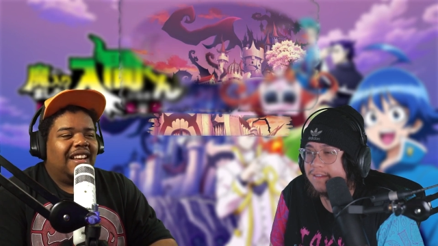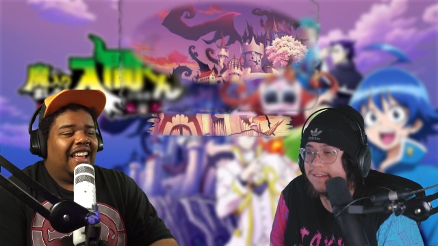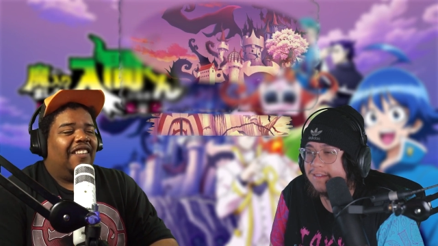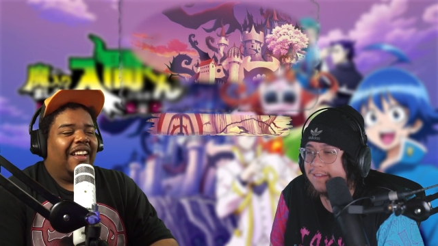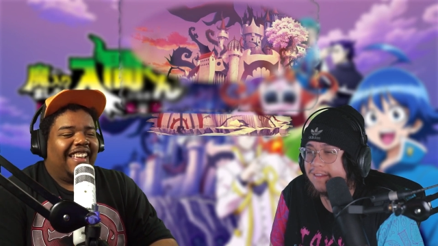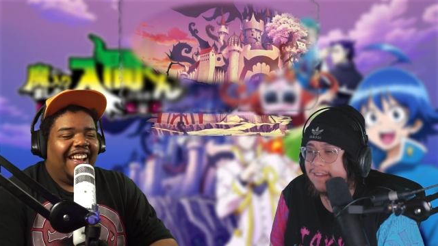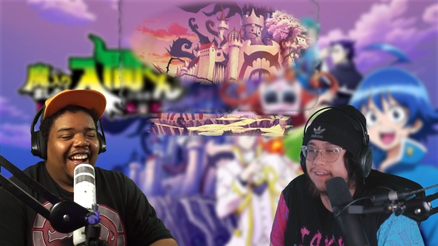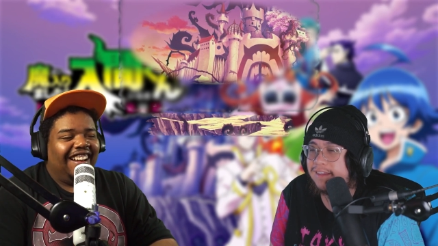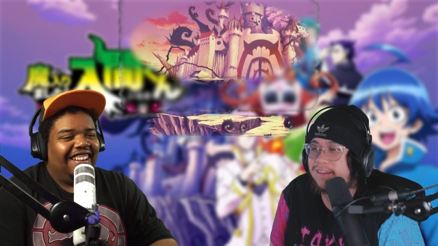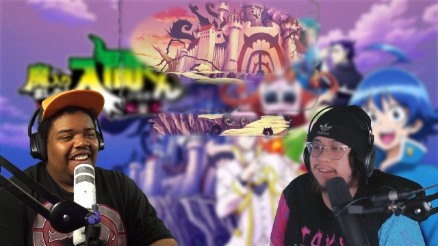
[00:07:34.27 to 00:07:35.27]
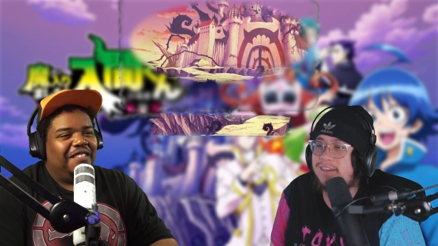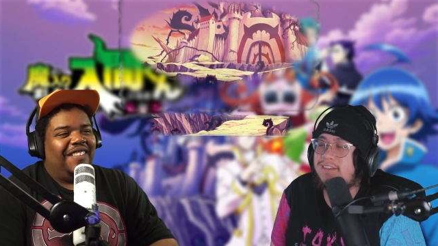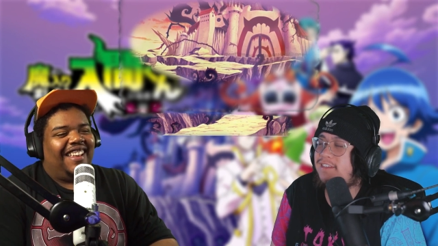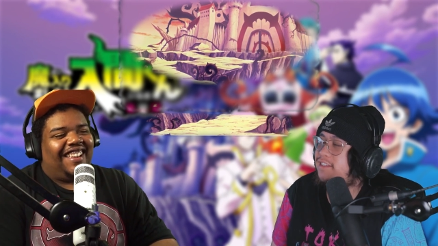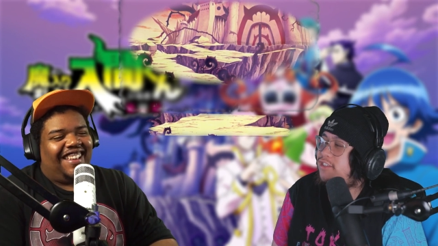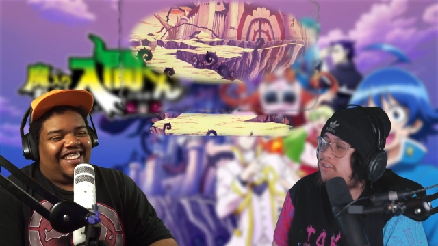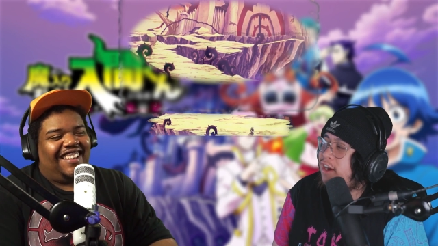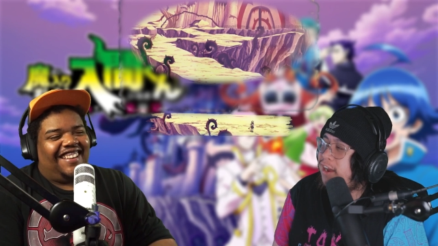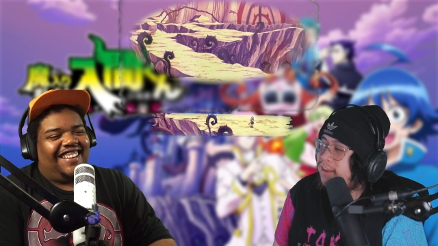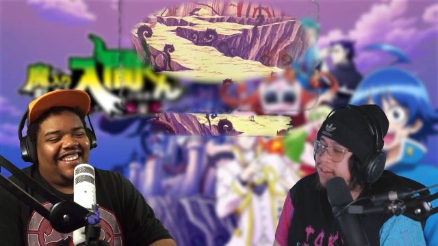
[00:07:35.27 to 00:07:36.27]
Speaker 1: Oh my god. He's
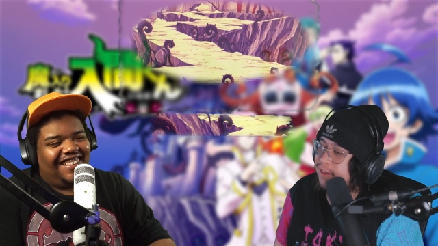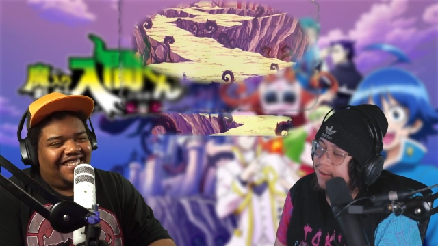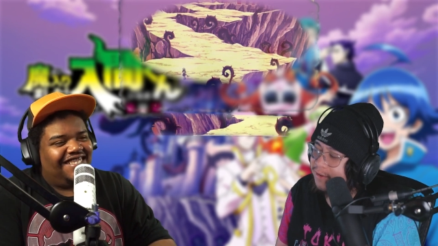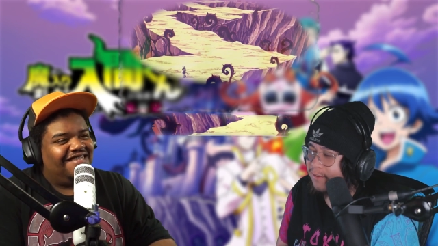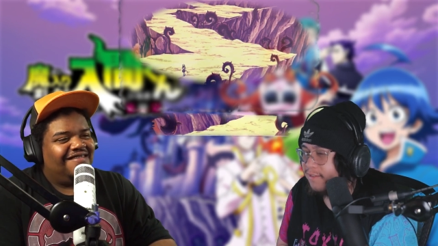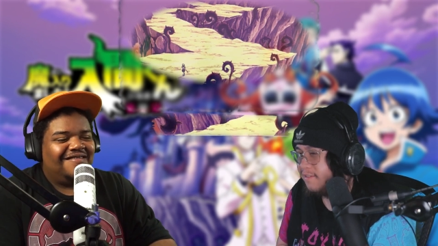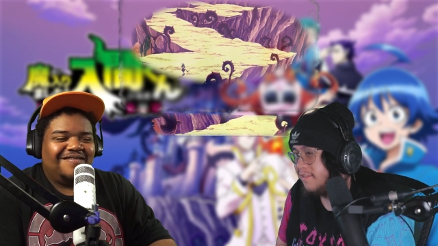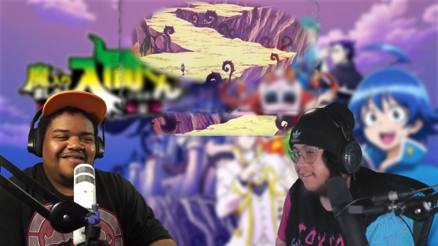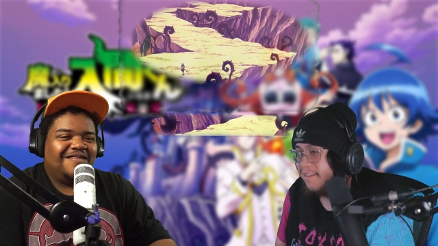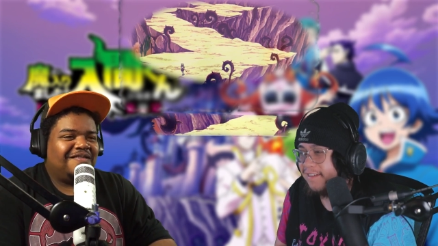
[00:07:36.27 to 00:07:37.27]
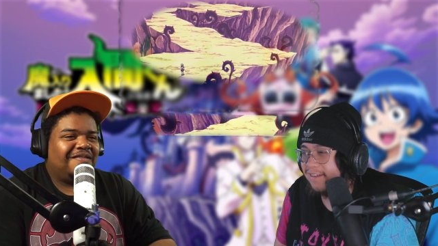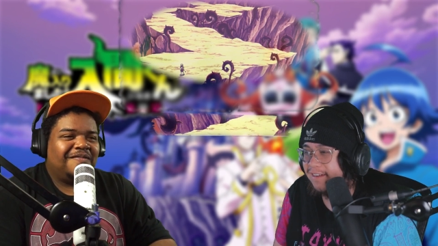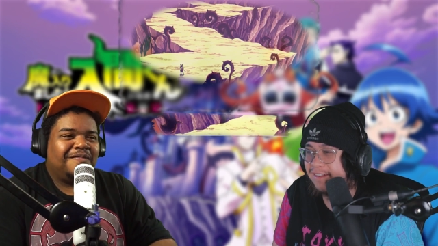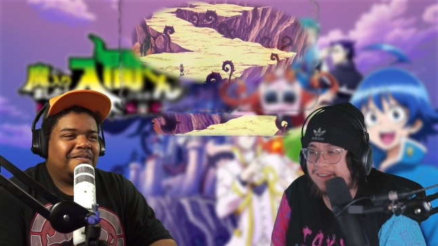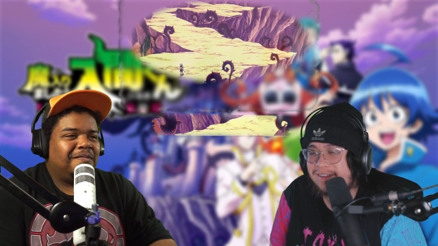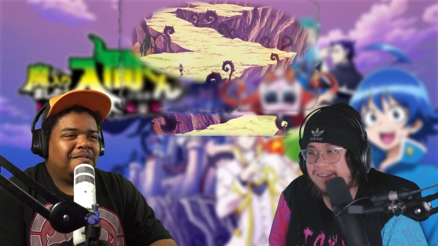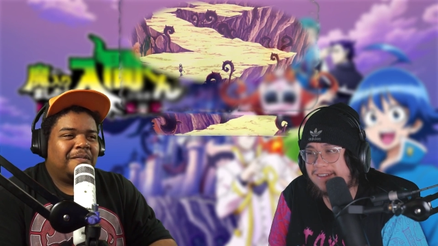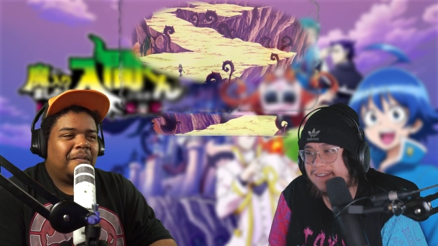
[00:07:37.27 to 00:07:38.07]
trying though. Aw.